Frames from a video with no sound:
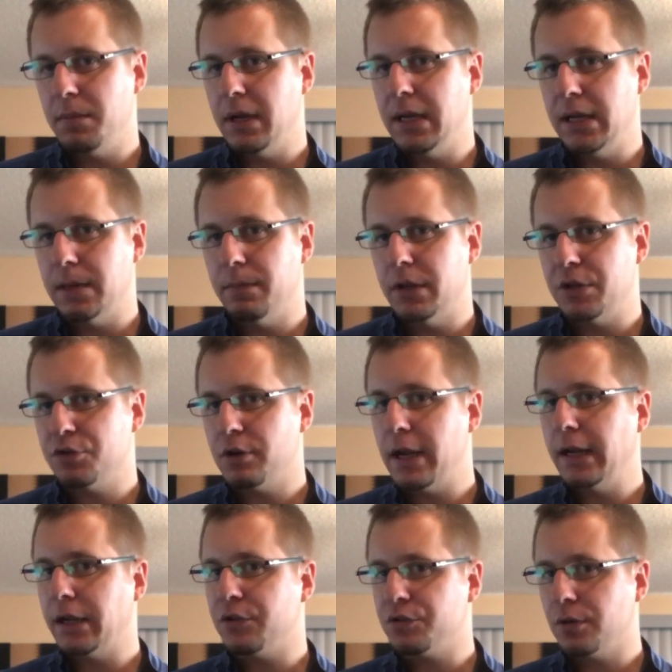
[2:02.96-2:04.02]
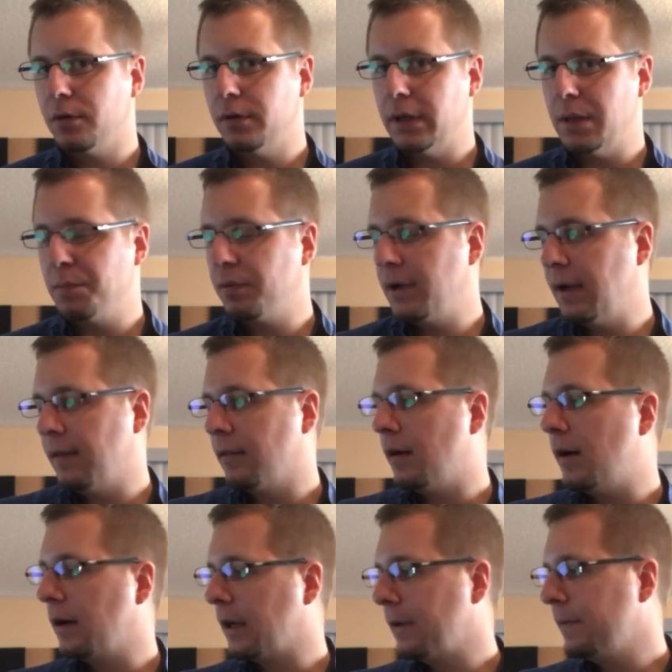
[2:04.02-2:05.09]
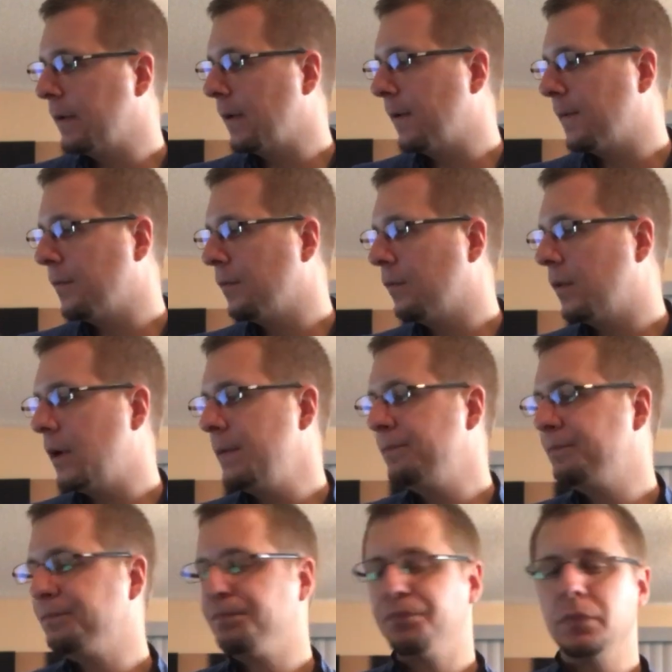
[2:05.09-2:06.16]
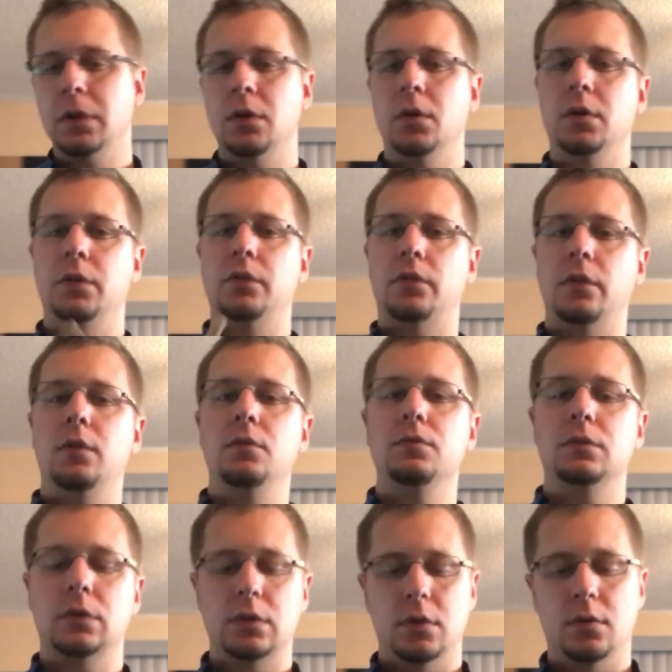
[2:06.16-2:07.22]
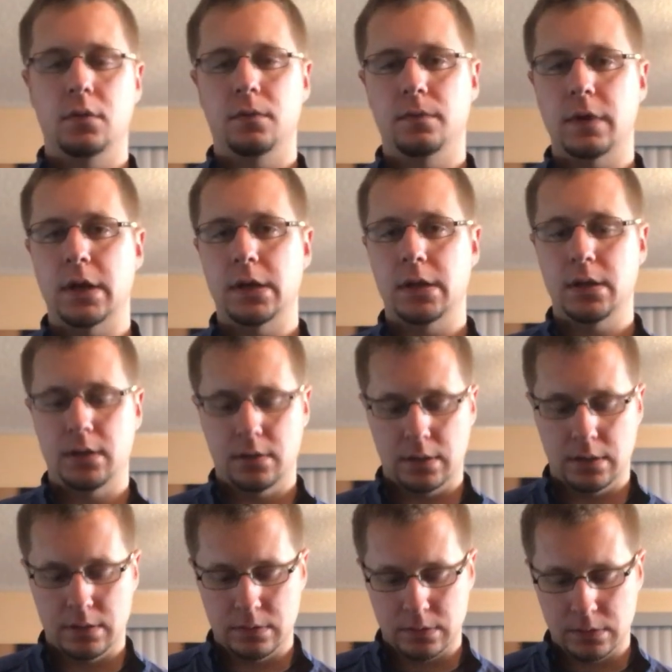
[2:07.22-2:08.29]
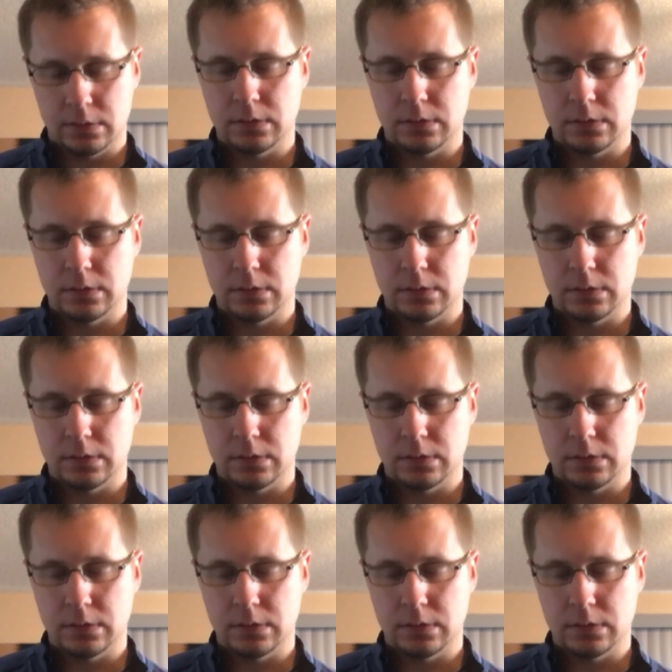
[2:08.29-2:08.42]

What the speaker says: medium and try and control it and play along. Here we go. 1, 2, ready, and